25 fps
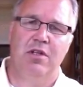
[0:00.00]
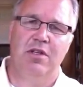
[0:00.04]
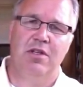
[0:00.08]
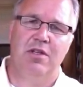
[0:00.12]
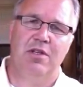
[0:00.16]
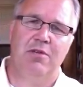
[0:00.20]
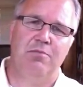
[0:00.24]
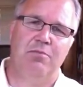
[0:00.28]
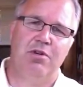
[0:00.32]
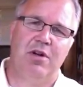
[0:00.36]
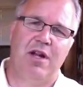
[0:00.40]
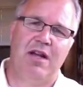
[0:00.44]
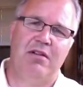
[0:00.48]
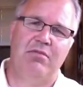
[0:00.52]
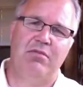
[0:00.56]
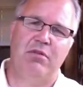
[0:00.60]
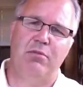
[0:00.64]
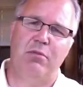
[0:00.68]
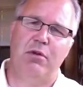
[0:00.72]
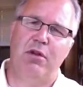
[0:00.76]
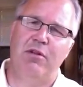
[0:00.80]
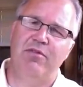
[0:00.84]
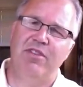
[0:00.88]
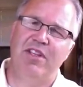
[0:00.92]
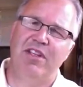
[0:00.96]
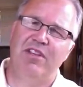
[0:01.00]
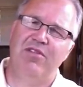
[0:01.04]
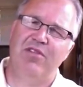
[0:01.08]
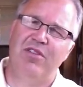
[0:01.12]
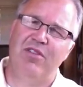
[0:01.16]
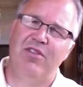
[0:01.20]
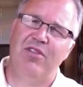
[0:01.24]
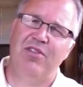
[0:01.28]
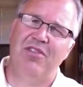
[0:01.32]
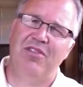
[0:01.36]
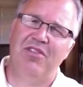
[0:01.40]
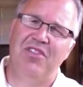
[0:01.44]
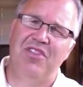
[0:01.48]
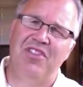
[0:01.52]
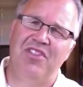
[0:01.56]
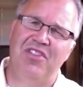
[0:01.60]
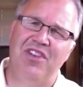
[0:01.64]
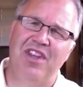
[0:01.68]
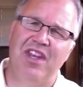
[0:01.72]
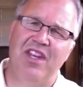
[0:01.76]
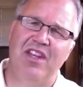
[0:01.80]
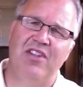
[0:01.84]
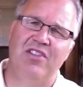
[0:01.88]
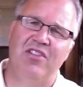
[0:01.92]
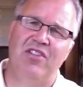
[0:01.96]
The problem of evil
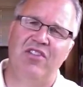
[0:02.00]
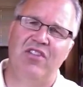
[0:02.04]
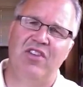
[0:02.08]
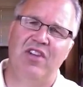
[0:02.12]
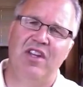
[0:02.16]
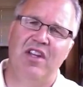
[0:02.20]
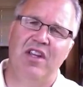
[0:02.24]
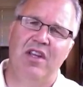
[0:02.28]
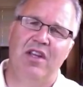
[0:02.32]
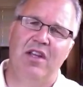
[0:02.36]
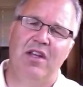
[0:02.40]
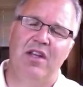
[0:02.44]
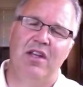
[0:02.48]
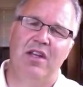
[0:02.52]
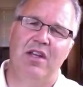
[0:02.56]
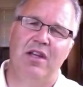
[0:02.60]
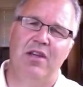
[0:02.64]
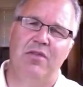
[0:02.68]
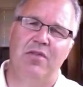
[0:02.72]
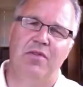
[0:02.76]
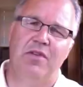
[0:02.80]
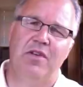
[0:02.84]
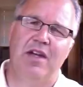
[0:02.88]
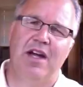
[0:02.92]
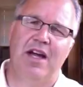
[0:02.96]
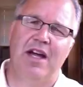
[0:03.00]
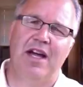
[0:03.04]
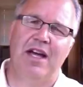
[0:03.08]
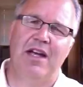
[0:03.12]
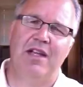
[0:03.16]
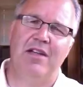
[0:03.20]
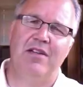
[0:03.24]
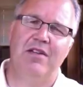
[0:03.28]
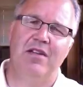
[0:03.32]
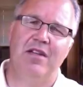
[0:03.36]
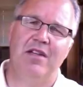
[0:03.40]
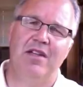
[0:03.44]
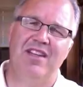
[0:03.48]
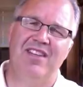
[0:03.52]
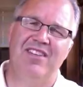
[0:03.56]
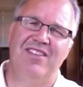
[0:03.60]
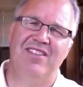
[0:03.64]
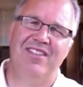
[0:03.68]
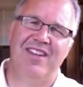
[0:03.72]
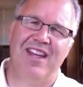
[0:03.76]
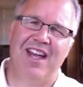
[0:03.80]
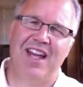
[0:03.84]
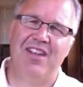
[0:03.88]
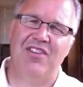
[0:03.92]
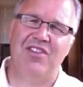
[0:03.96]
states, if God is
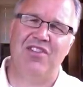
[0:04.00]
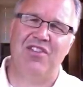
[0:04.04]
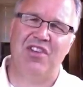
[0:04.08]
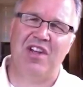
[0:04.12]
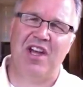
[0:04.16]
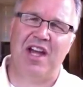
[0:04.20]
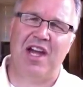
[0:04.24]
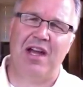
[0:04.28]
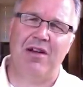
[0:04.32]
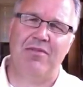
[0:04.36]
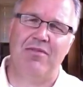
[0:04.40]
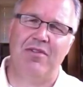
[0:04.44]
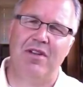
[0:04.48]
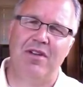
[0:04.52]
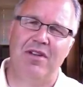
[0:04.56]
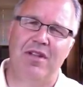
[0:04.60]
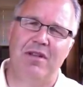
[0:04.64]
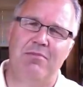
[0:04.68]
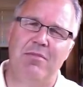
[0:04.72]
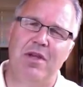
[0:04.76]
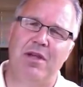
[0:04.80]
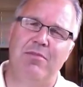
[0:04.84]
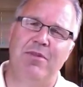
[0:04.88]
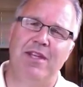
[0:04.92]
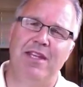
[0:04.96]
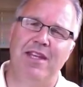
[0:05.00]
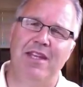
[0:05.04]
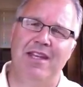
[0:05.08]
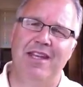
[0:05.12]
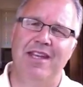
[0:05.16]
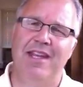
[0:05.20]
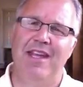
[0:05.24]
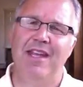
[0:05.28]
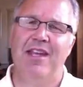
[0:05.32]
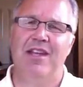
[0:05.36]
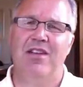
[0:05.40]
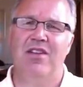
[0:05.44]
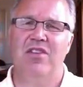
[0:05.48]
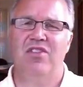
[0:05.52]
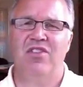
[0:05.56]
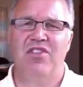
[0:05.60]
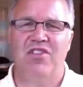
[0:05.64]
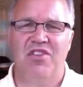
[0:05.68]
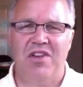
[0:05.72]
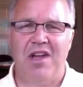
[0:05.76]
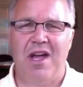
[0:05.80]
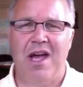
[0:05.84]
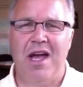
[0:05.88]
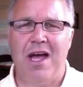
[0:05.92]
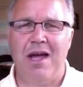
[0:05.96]
not sovereign, then maybe he can't
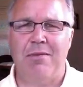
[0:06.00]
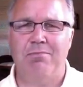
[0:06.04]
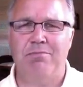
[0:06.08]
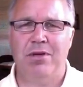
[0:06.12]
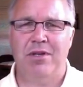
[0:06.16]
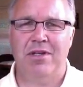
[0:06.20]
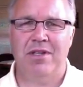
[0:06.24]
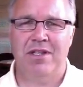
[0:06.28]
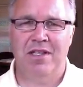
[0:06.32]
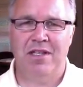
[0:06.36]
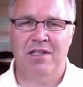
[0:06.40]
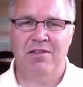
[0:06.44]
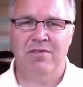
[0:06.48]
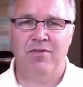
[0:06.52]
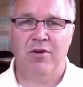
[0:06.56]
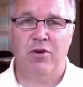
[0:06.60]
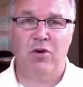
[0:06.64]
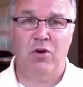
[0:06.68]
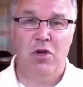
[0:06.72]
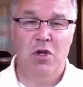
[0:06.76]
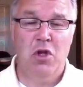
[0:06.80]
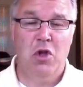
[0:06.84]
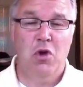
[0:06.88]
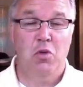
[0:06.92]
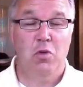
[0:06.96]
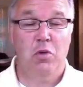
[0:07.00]
stop evil.